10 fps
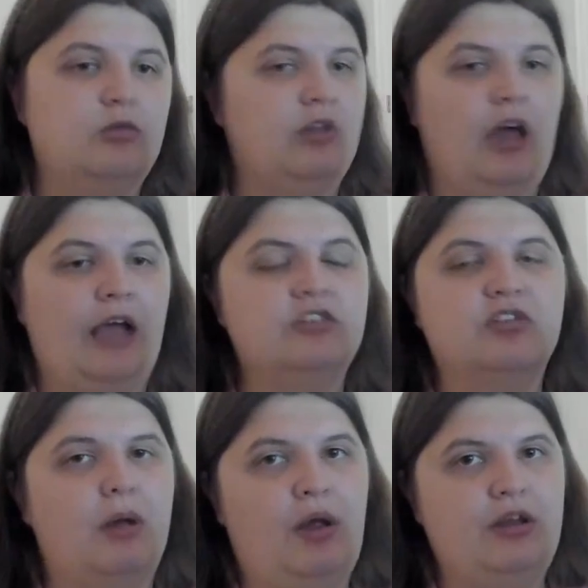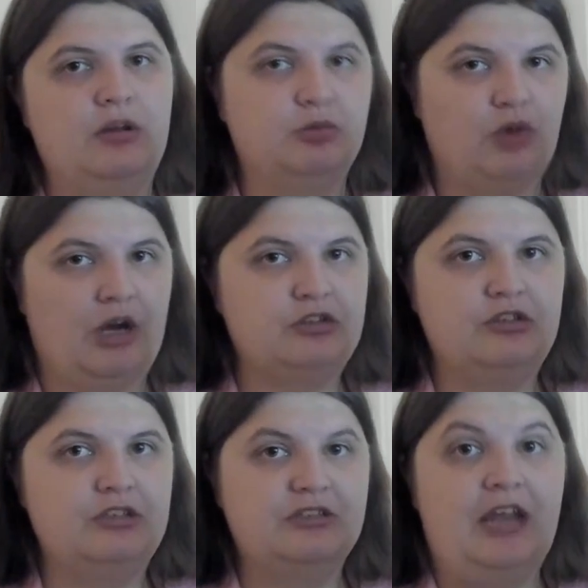I somehow ended up scratching
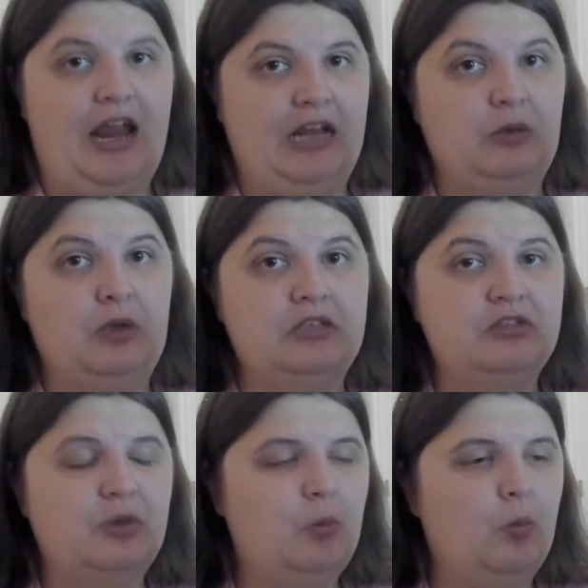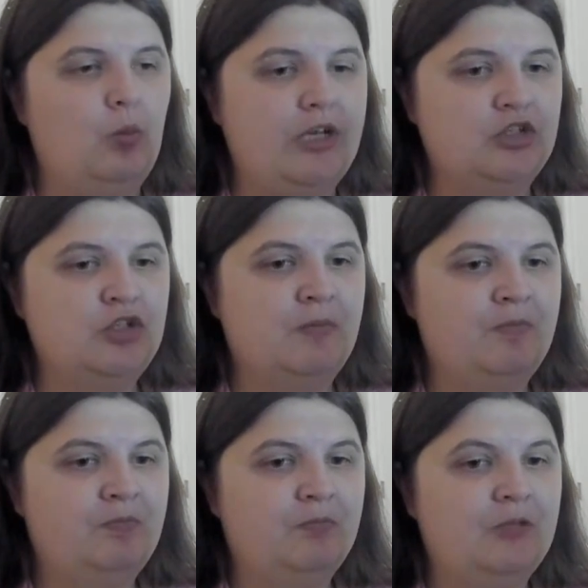the disc anyways. Which
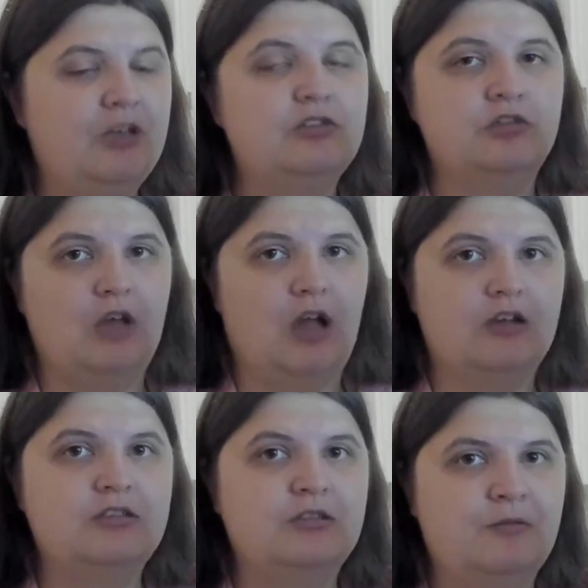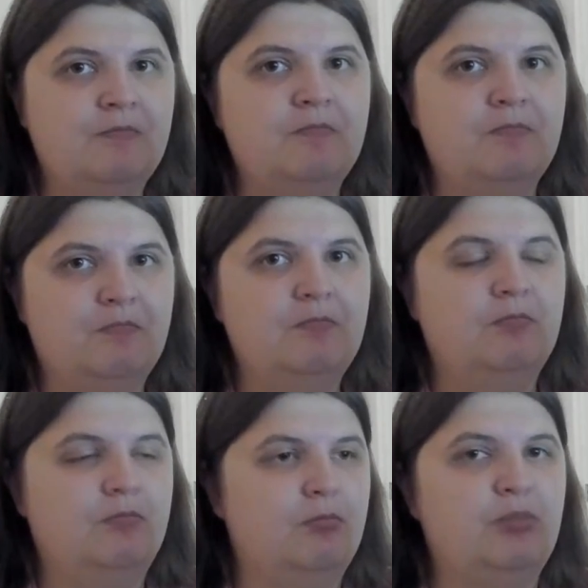sucks.
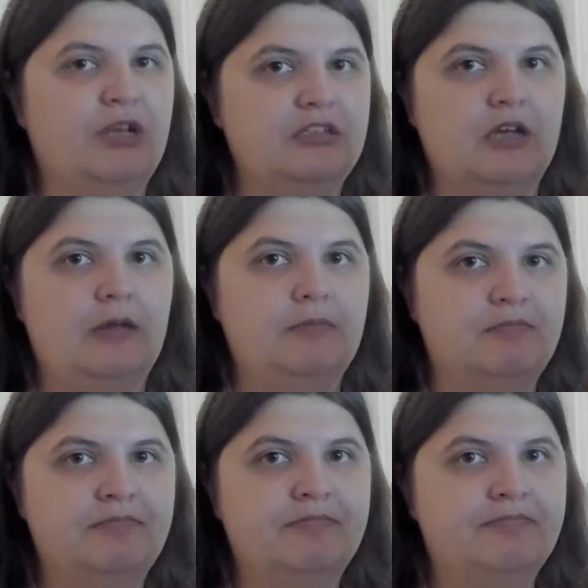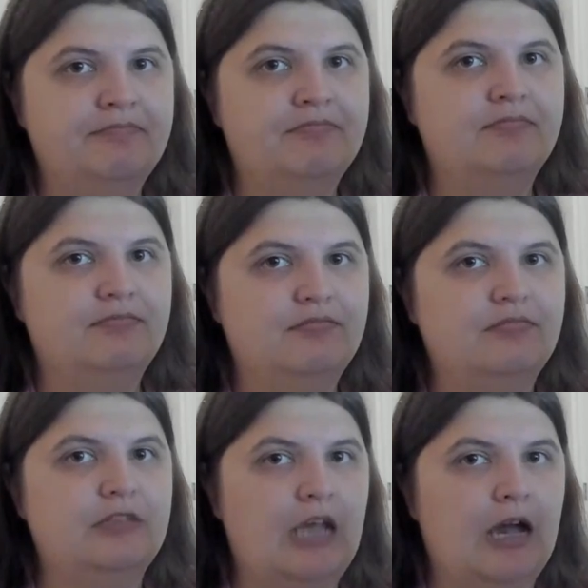Big time.
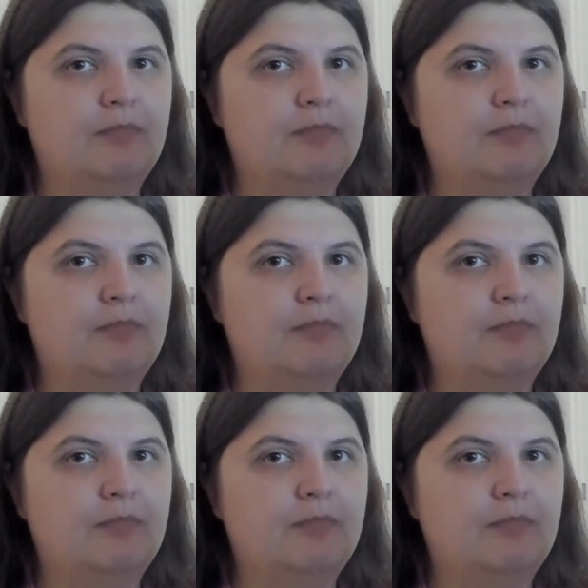Yeah.